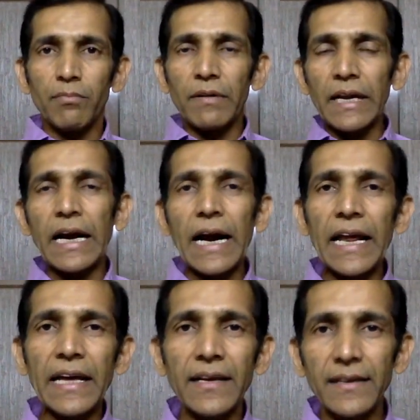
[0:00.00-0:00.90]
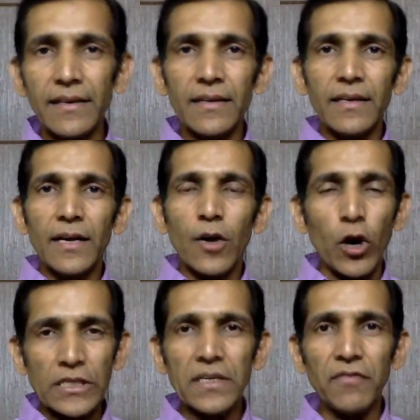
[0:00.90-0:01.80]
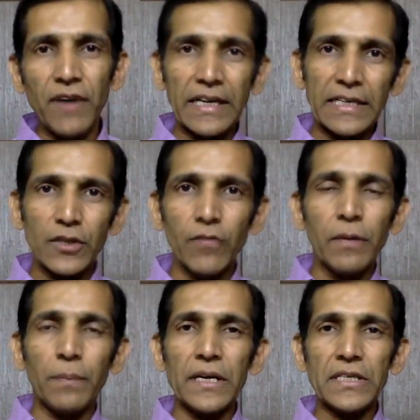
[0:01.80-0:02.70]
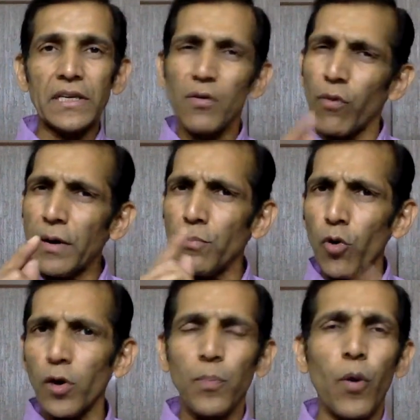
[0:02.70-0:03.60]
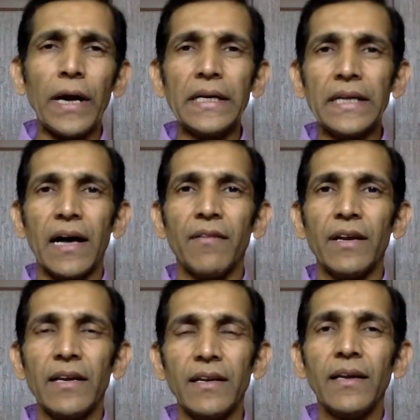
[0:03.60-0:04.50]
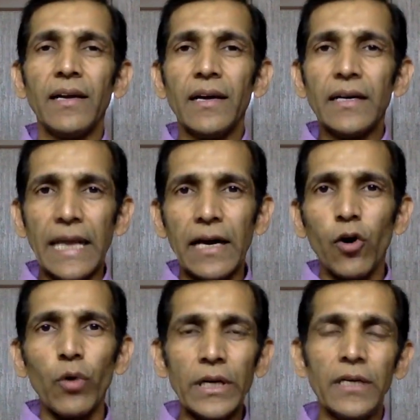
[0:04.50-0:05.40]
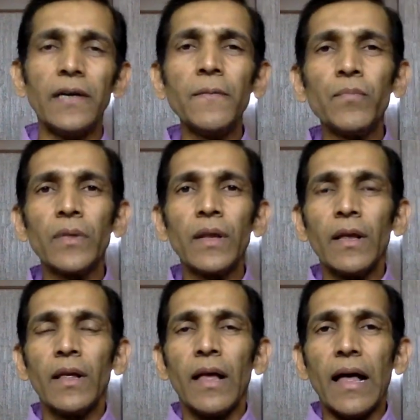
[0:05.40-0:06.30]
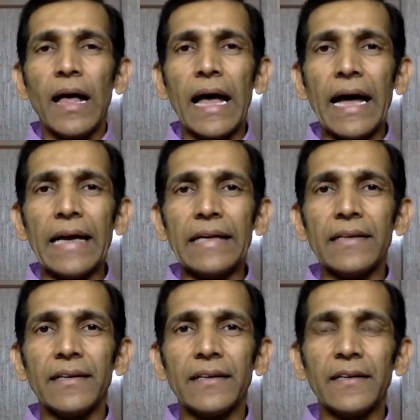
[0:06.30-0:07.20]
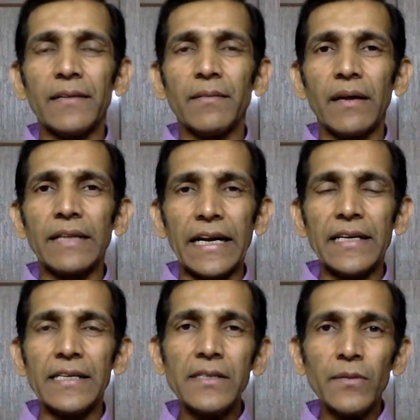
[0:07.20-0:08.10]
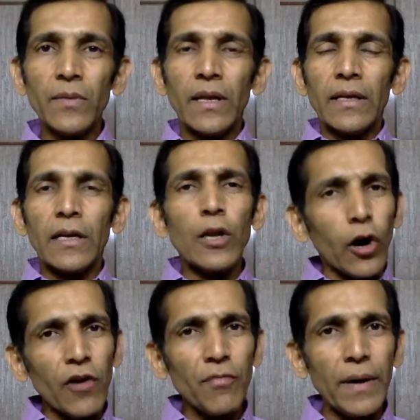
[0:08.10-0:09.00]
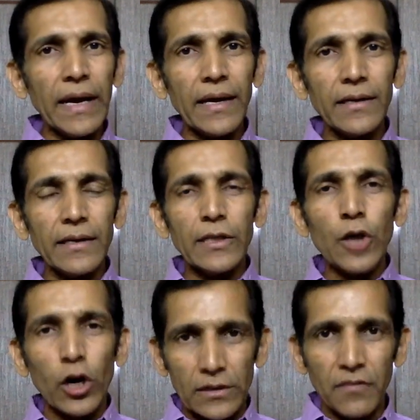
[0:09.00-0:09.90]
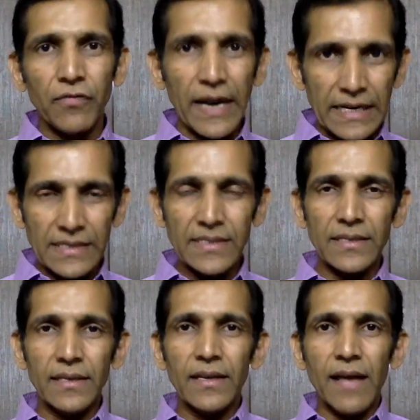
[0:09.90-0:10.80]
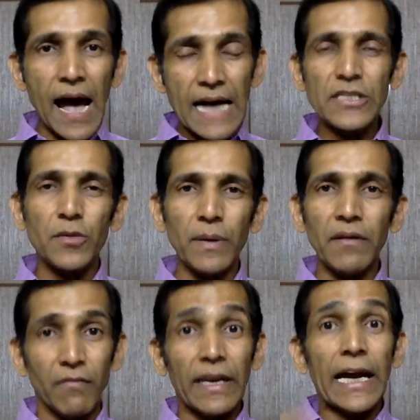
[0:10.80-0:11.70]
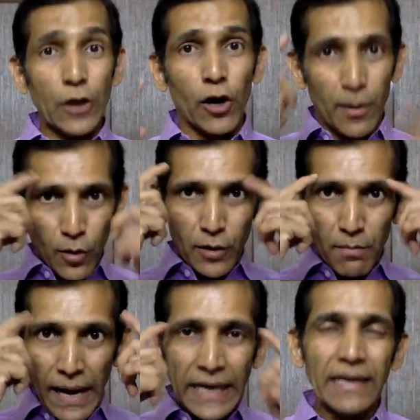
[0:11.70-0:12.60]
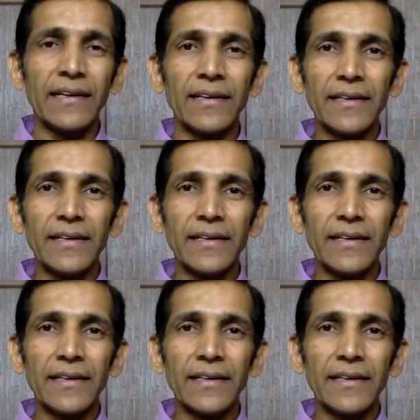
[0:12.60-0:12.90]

Regarding causative factors of depression, one more point I will take over here, and that is a lot of my doctor friends ask me when I talk about mind